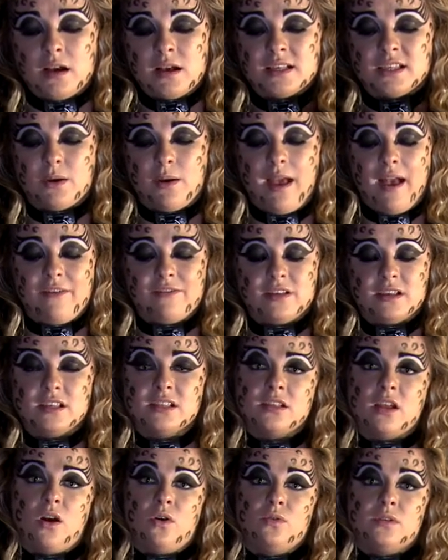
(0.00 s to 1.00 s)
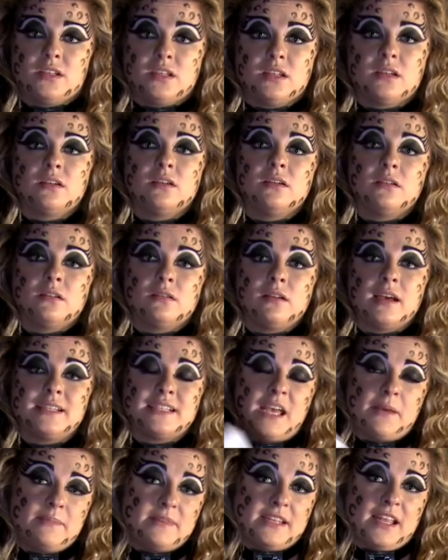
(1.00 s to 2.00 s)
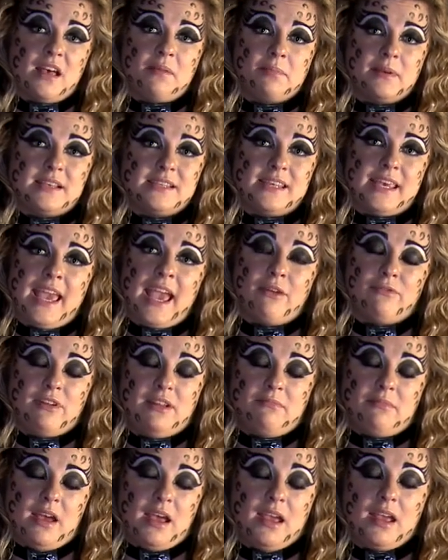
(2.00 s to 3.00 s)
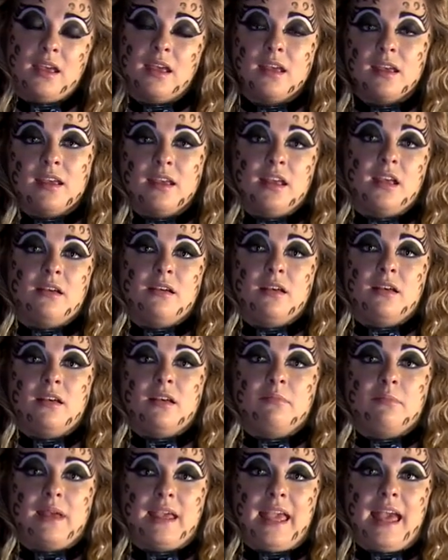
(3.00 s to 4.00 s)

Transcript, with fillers: So I have this note. I typed it up because I can't read my, my